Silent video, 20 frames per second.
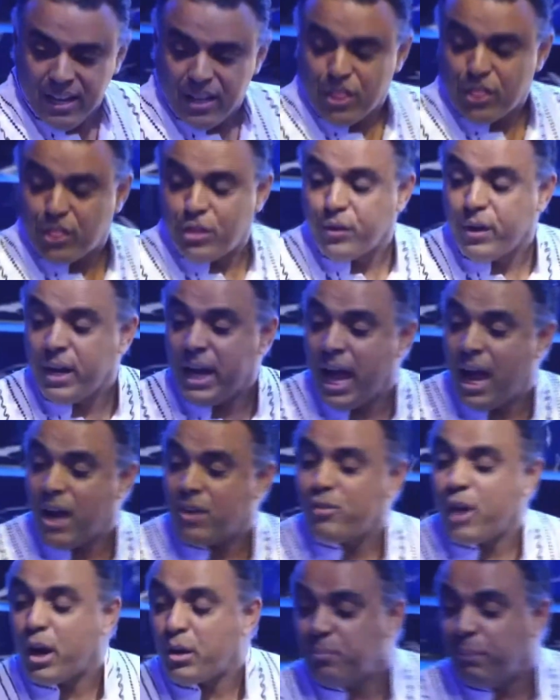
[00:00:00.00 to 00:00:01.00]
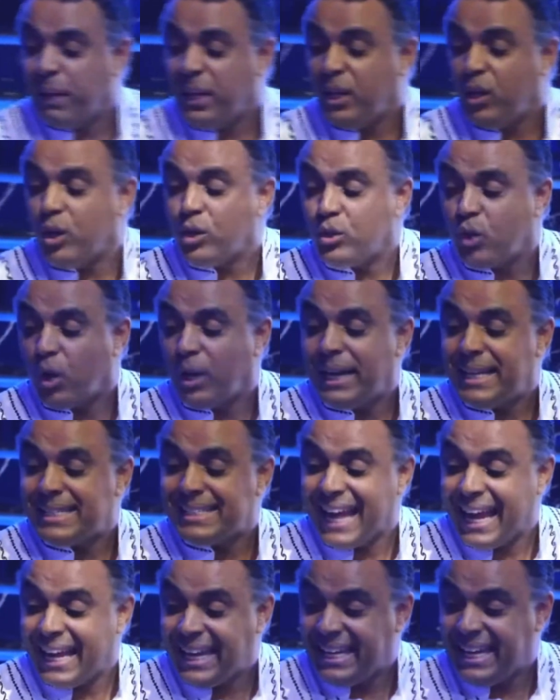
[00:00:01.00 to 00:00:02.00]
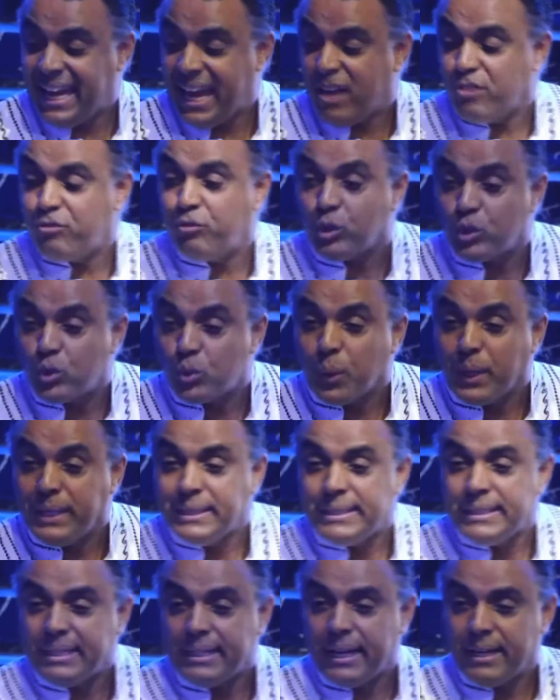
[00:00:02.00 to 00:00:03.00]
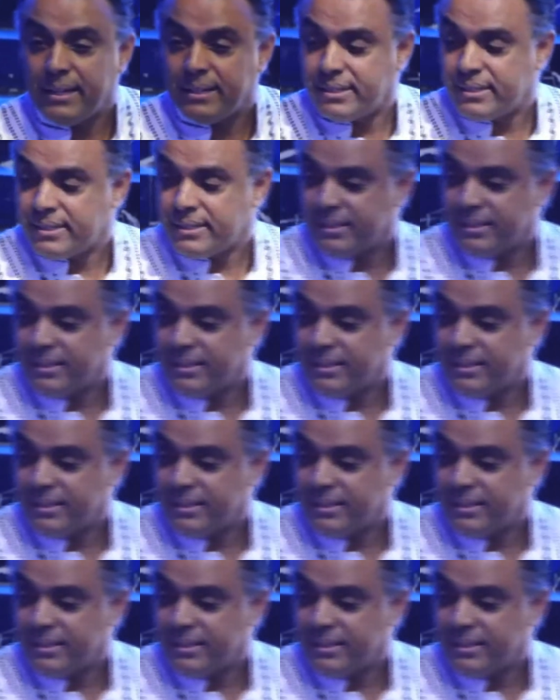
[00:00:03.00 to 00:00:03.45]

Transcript: $300 million a day for 20 years.